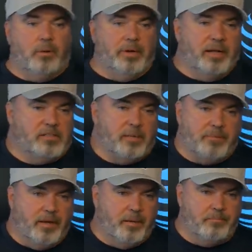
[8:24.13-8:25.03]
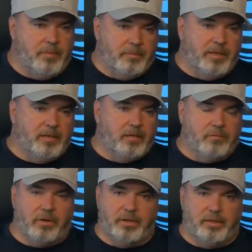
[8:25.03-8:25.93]
I mean, that's up to him. I mean, you know,
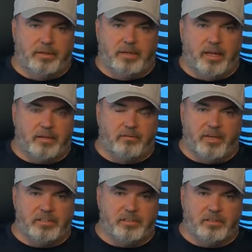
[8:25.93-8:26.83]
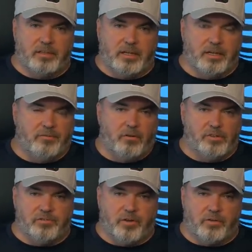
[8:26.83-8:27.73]
really the, the activation, I've
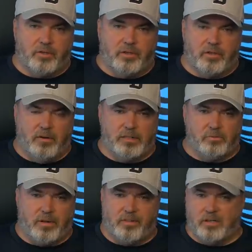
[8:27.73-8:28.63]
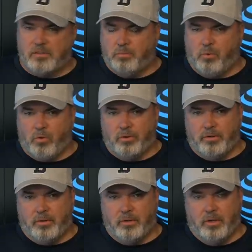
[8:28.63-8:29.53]
always felt, uh, you know, that's why I think it's
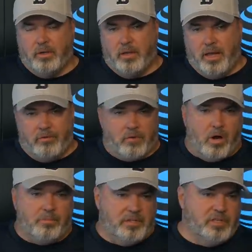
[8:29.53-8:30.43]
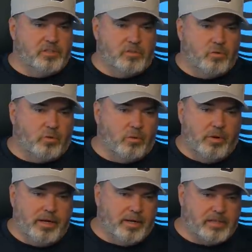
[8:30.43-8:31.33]
important to have competition during the
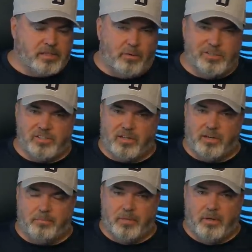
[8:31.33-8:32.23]
week, and that's how we set up